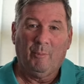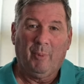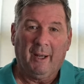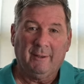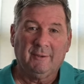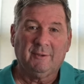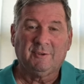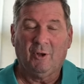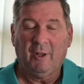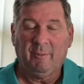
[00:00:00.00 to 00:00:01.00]
But
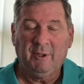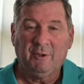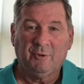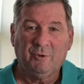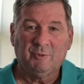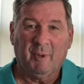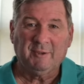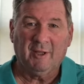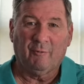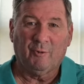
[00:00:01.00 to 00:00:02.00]
so let me introduce
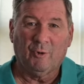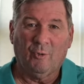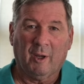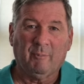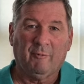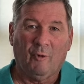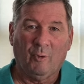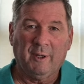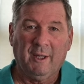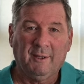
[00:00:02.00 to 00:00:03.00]
myself real quick before
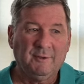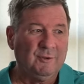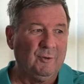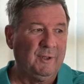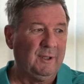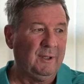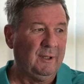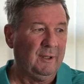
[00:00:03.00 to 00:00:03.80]
we get into the